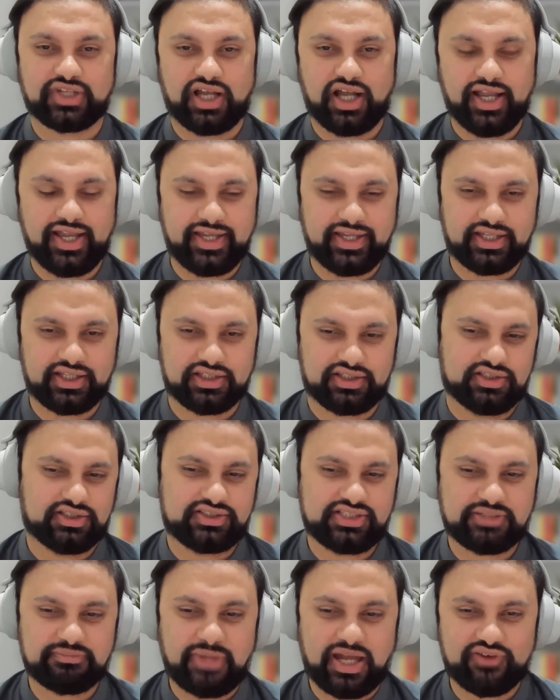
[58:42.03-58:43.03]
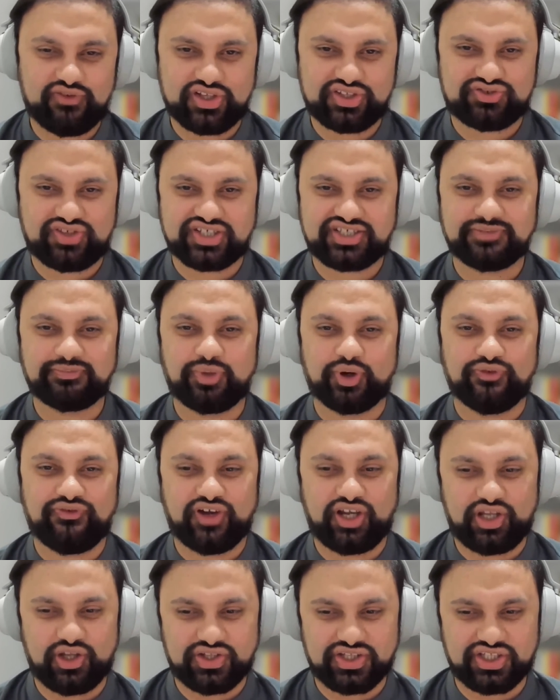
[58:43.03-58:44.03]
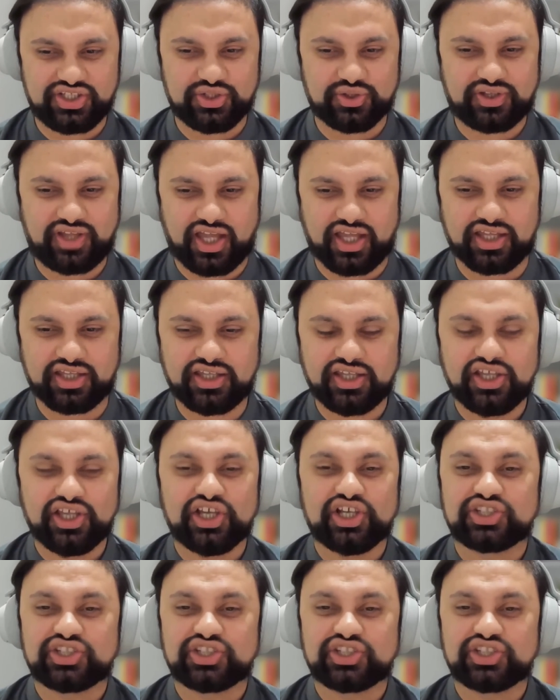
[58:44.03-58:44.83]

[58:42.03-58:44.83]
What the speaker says: I did my registration portfolio in the UK.